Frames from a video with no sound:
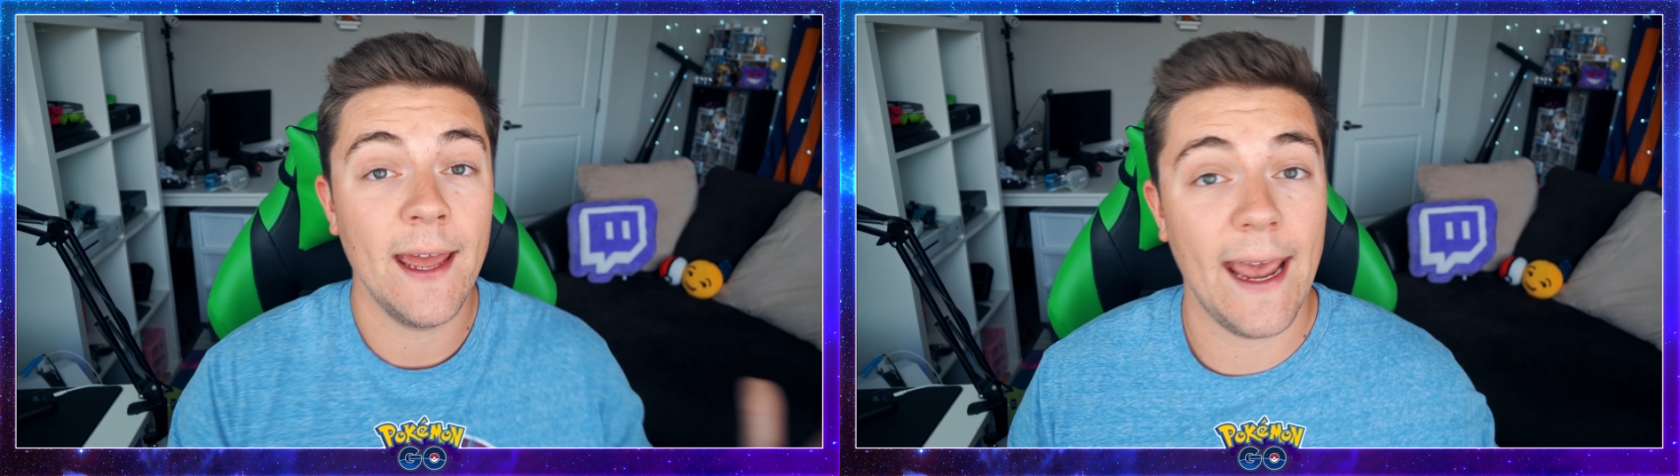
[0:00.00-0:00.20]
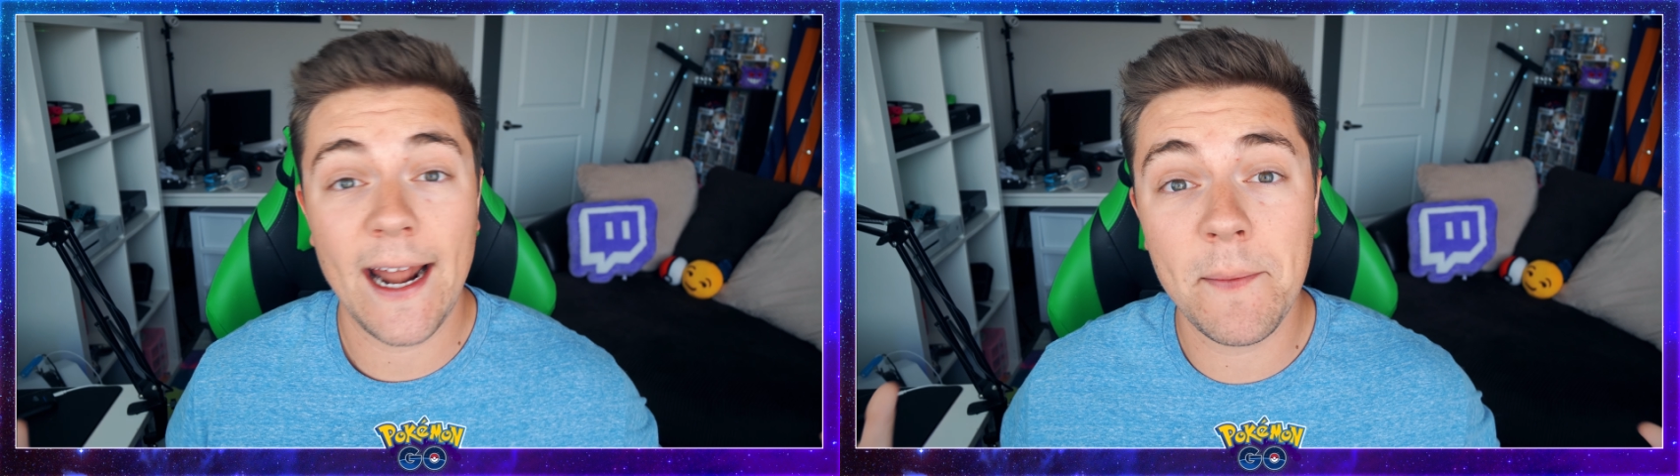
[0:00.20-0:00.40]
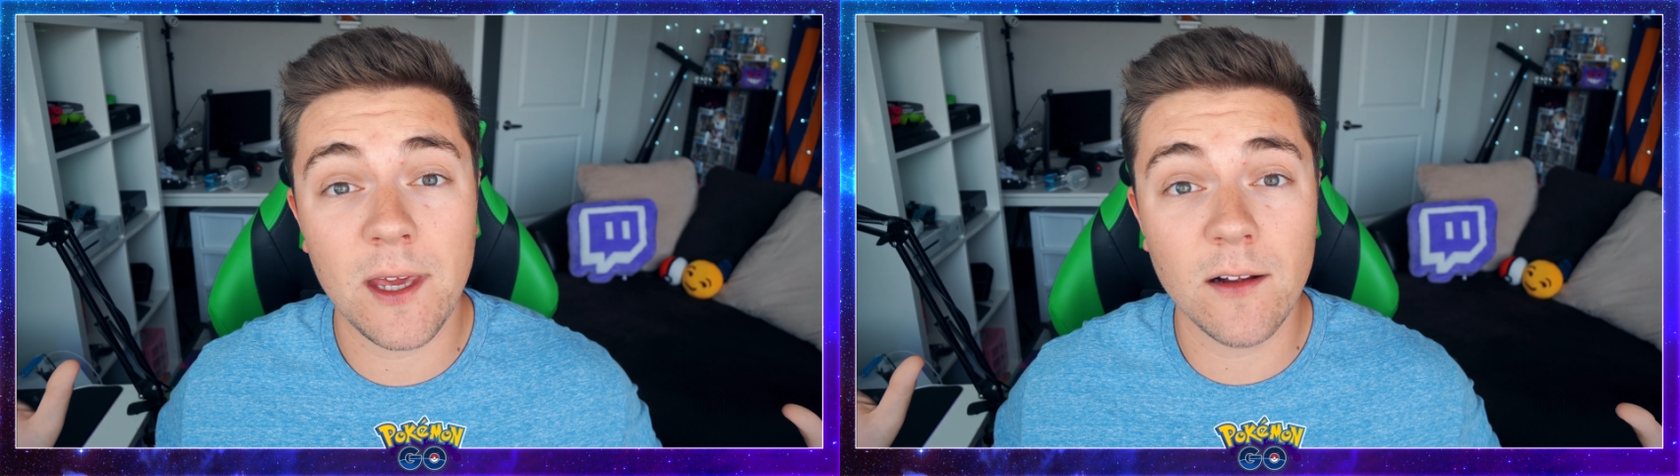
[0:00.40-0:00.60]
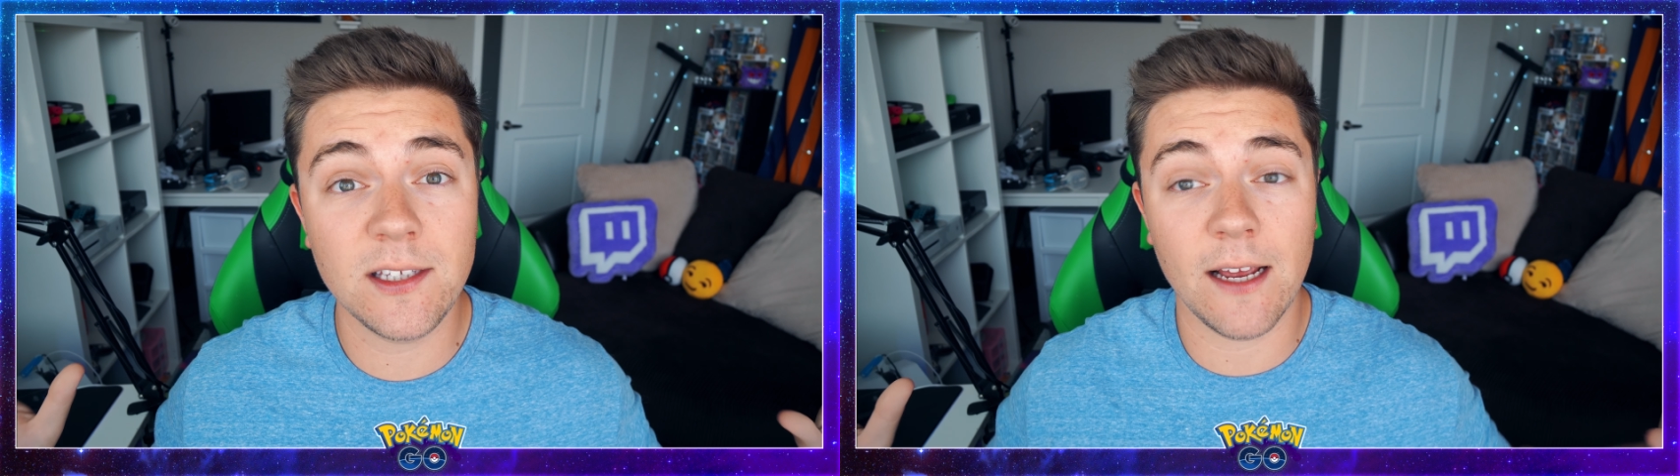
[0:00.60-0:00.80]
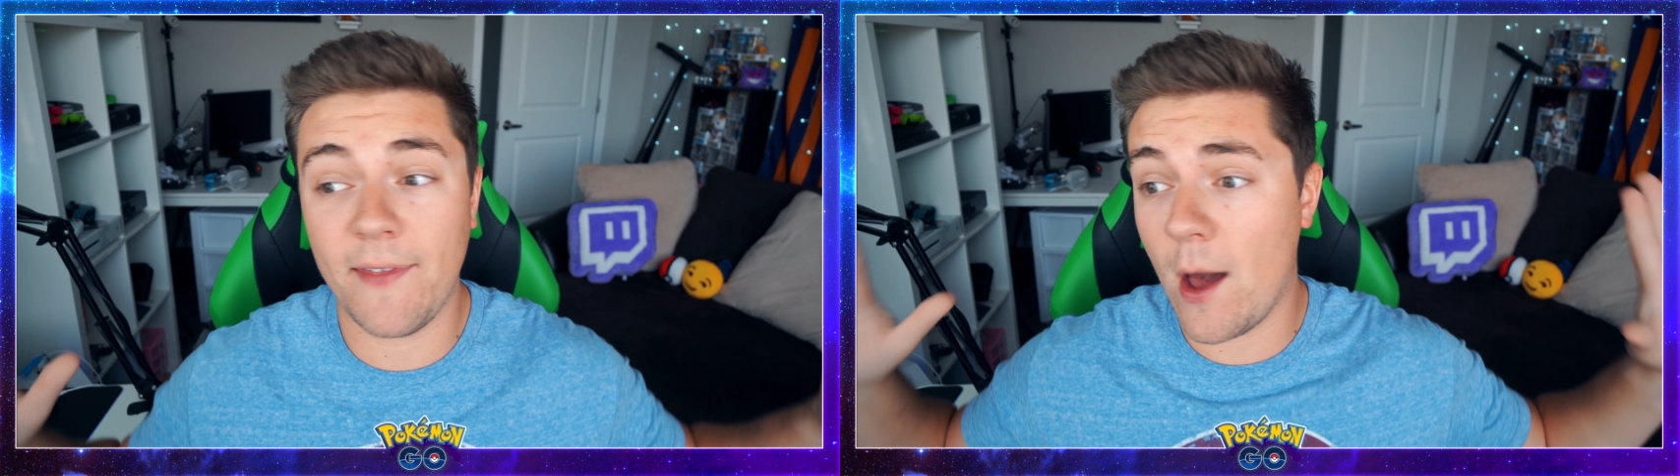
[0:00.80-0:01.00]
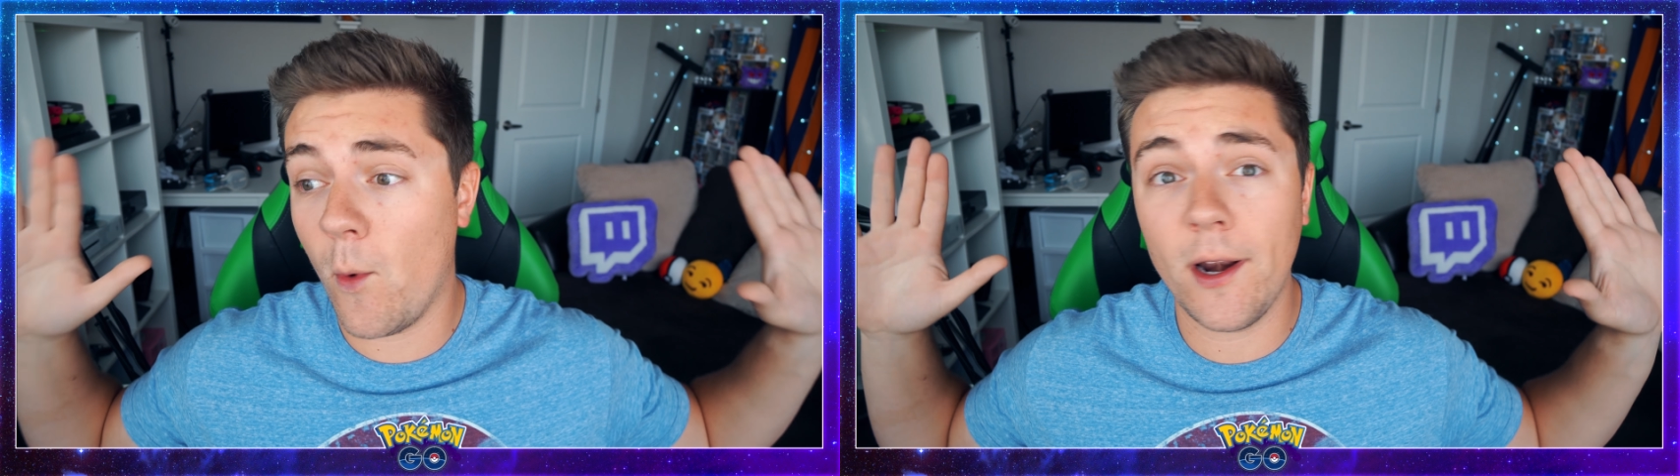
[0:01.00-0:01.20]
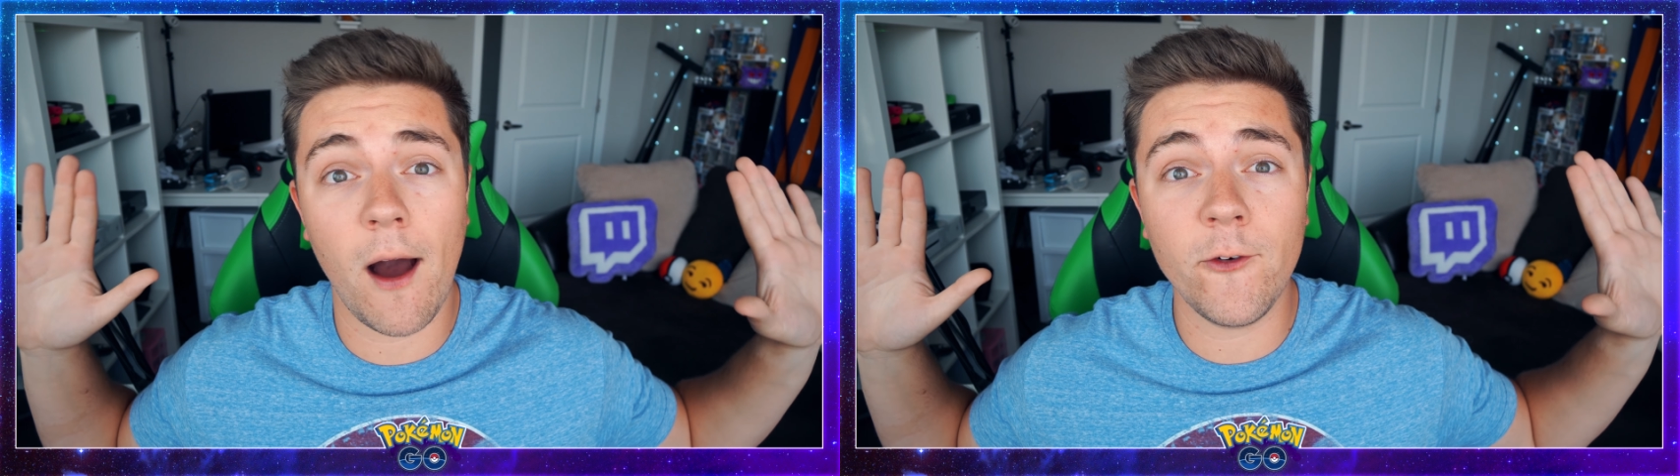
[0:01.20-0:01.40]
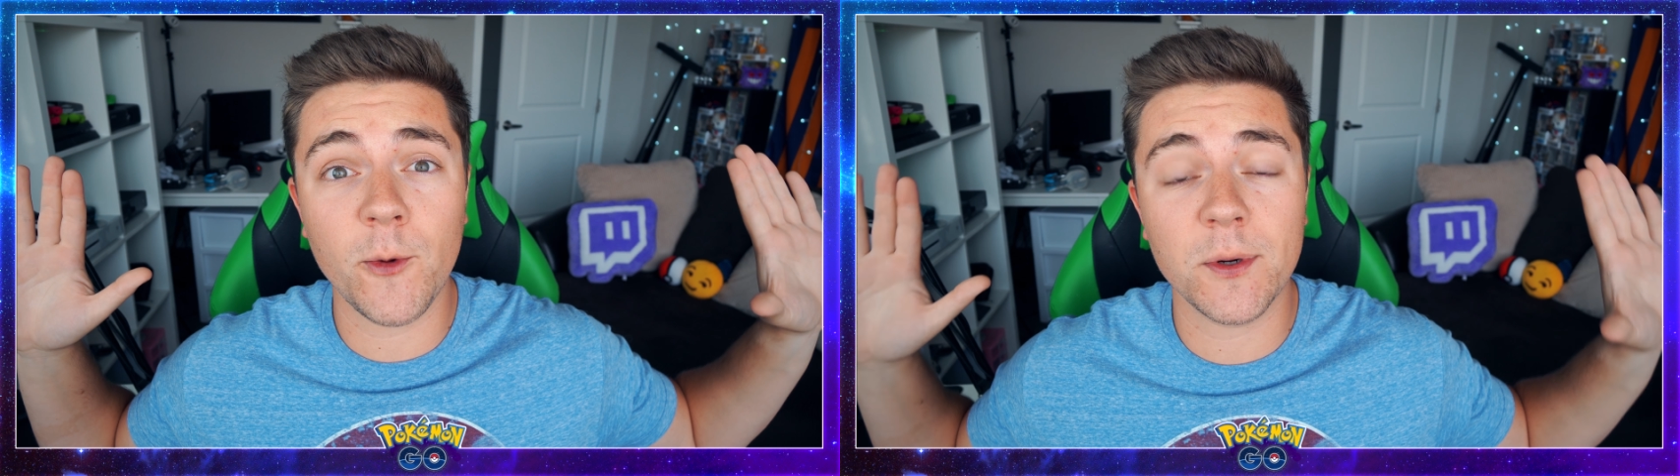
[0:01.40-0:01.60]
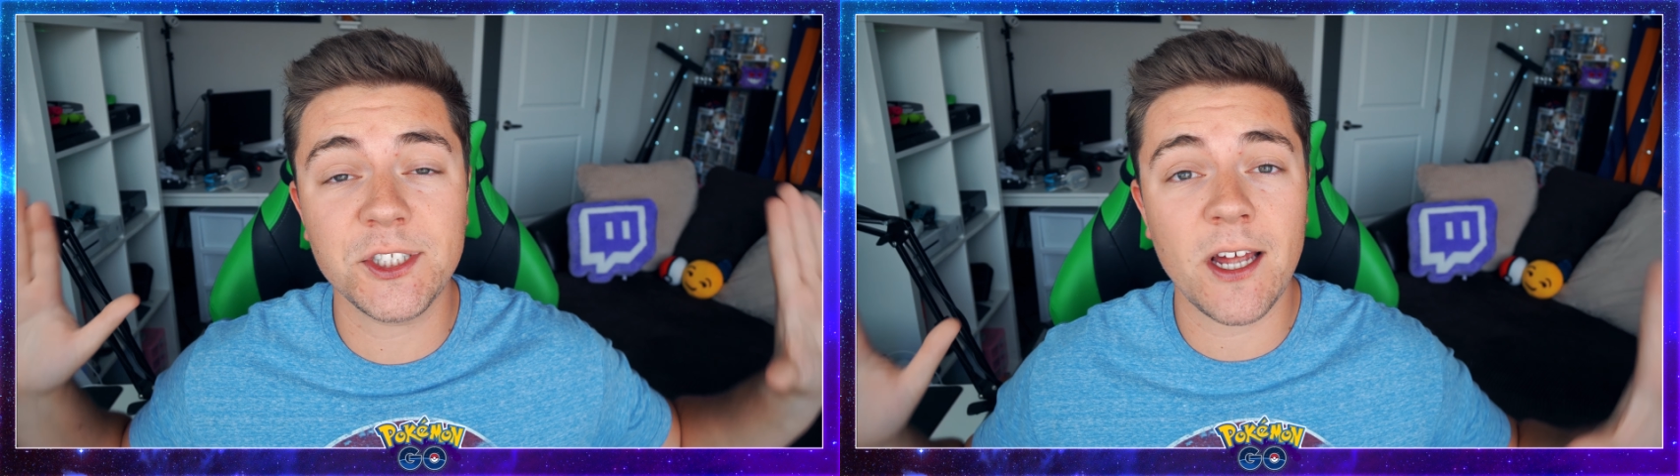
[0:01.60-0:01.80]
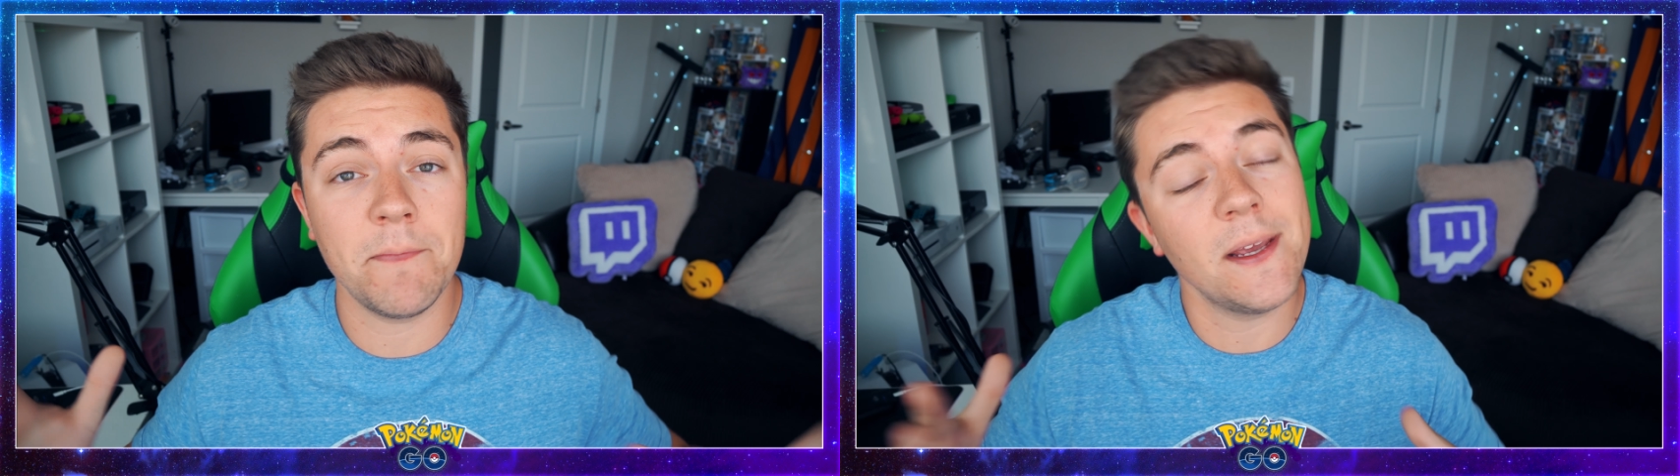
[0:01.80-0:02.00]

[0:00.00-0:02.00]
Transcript: And I'm guilty of that 100%